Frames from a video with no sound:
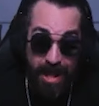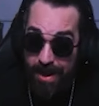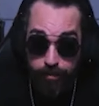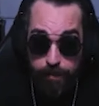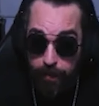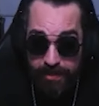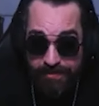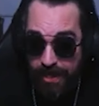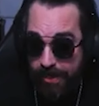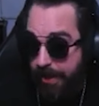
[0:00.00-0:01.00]

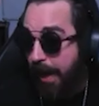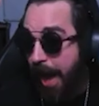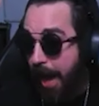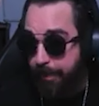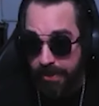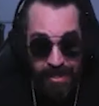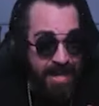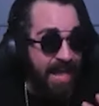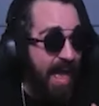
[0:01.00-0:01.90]
Everybody's getting a copy.